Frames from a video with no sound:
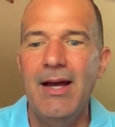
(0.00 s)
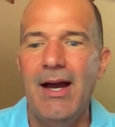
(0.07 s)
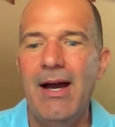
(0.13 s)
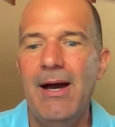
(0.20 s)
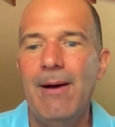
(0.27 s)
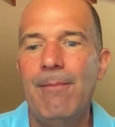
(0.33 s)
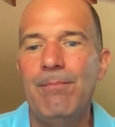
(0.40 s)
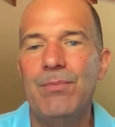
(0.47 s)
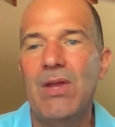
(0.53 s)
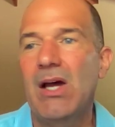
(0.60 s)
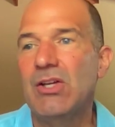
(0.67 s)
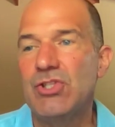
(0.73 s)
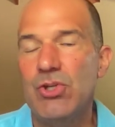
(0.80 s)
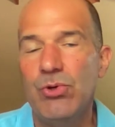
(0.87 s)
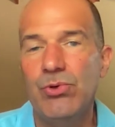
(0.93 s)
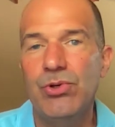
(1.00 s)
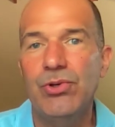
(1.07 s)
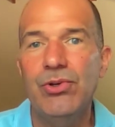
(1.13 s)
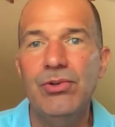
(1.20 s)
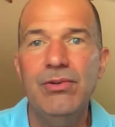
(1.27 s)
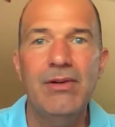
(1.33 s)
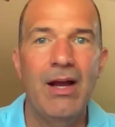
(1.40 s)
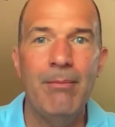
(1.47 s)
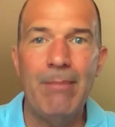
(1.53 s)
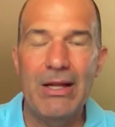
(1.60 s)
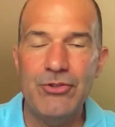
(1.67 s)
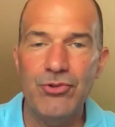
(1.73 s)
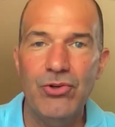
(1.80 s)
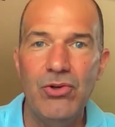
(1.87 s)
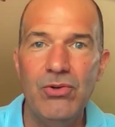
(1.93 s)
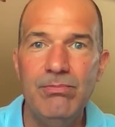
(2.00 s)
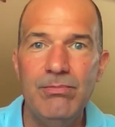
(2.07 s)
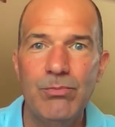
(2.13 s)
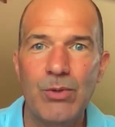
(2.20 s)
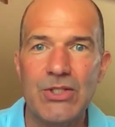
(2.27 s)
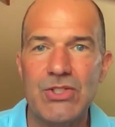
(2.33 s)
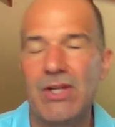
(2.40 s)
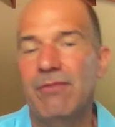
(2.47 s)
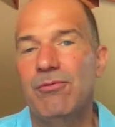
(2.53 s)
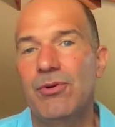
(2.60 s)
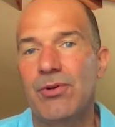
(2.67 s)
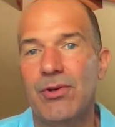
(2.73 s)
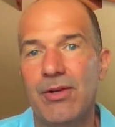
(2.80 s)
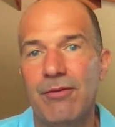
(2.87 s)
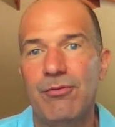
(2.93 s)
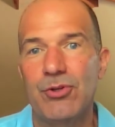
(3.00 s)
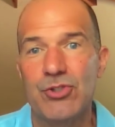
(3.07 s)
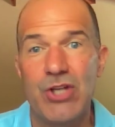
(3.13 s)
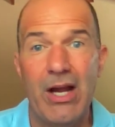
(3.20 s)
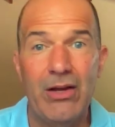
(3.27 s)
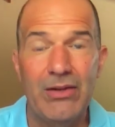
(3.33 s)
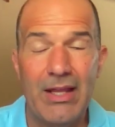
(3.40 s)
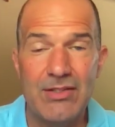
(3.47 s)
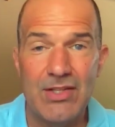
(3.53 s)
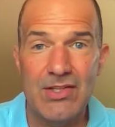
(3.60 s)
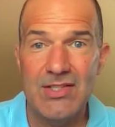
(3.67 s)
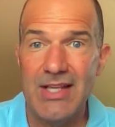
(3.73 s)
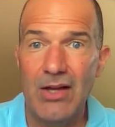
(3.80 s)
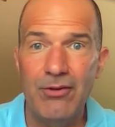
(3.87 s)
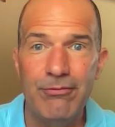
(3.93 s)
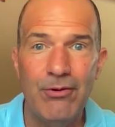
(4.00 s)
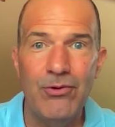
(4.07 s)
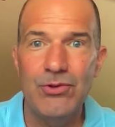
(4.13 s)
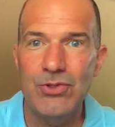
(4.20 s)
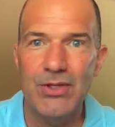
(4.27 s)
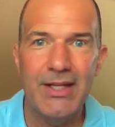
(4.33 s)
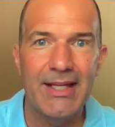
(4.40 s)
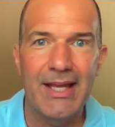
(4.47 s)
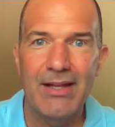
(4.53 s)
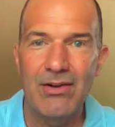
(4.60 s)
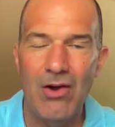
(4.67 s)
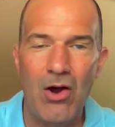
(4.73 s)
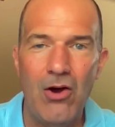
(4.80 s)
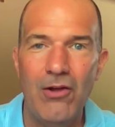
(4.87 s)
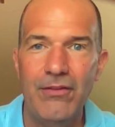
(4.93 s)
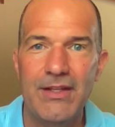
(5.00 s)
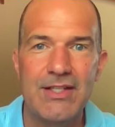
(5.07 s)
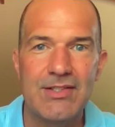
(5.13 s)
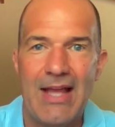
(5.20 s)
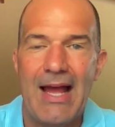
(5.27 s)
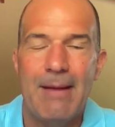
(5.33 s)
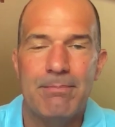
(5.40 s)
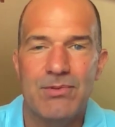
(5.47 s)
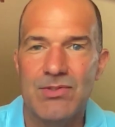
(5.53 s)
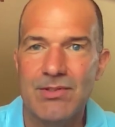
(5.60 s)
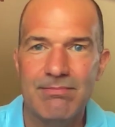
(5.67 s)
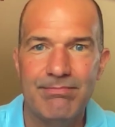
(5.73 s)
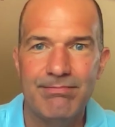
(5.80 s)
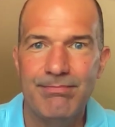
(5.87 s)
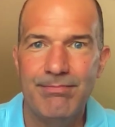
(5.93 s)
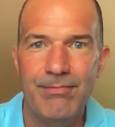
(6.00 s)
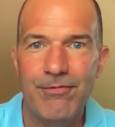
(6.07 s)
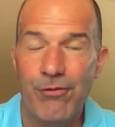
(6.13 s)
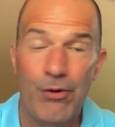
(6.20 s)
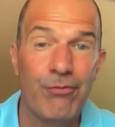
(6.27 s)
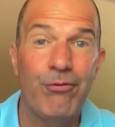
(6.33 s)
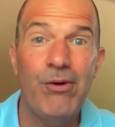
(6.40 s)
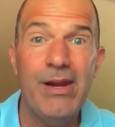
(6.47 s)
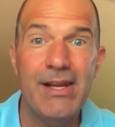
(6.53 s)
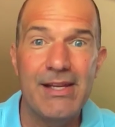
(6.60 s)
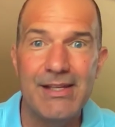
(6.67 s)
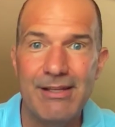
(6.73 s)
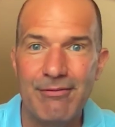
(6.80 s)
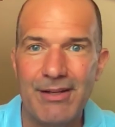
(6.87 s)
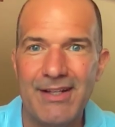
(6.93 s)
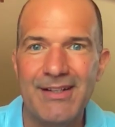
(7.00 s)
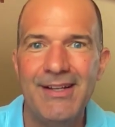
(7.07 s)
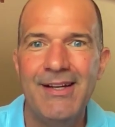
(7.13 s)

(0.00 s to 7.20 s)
a tuner, a metronome, which if your child has a cell phone, you can get all these apps for free even.